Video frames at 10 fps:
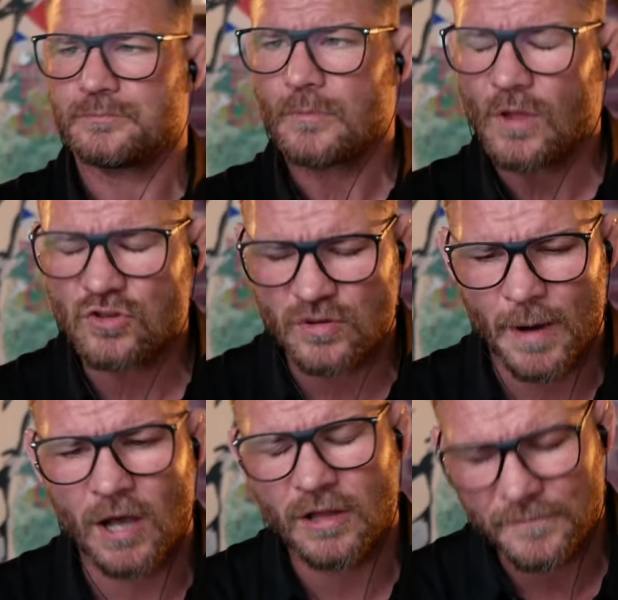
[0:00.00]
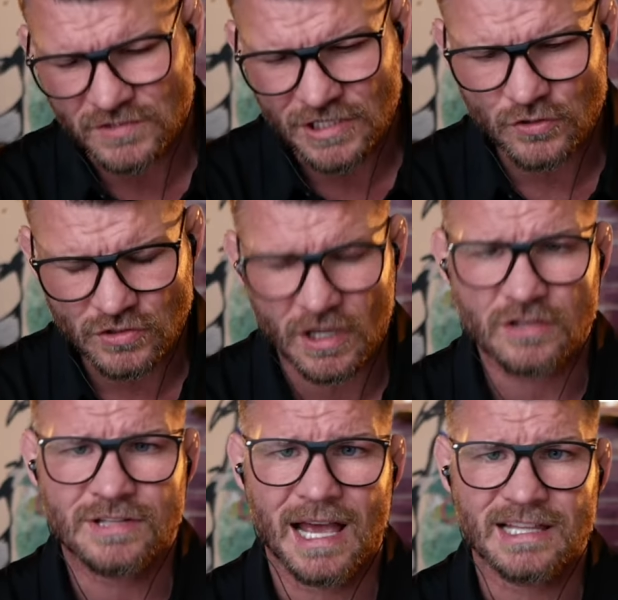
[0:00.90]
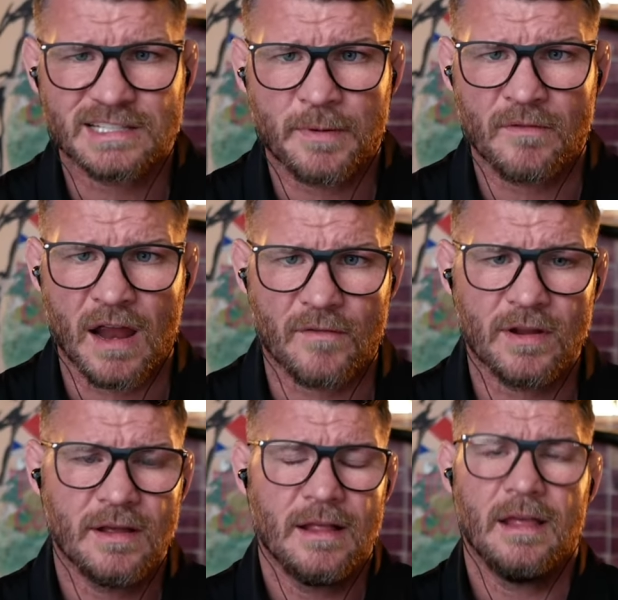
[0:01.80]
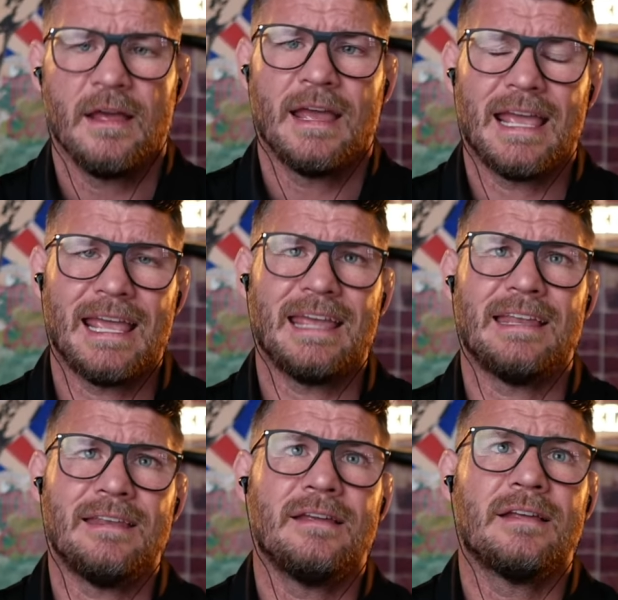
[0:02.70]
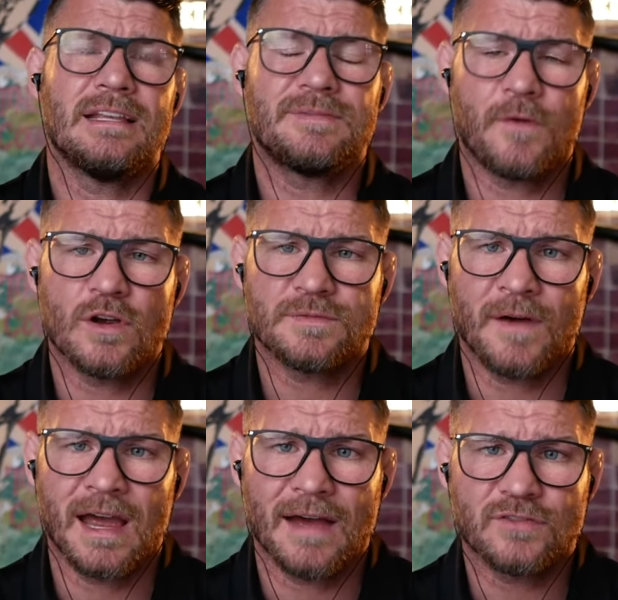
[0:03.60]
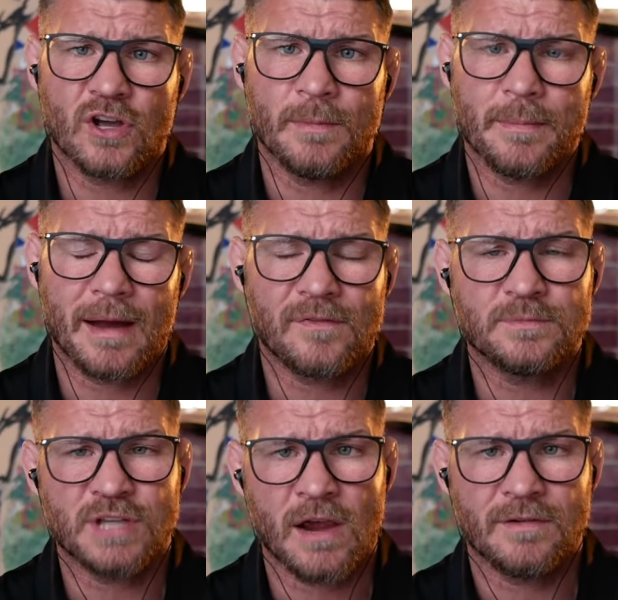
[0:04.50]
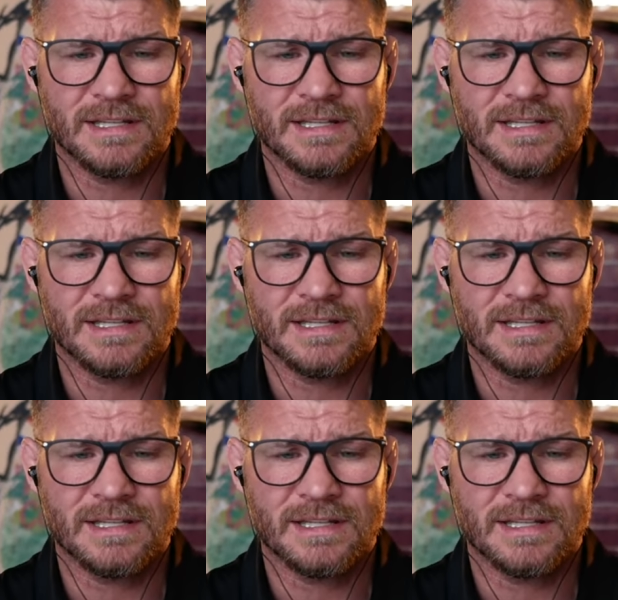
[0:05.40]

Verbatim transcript: Jamal obviously just lost to Alex Pereira in his first fight after coming back from tearing his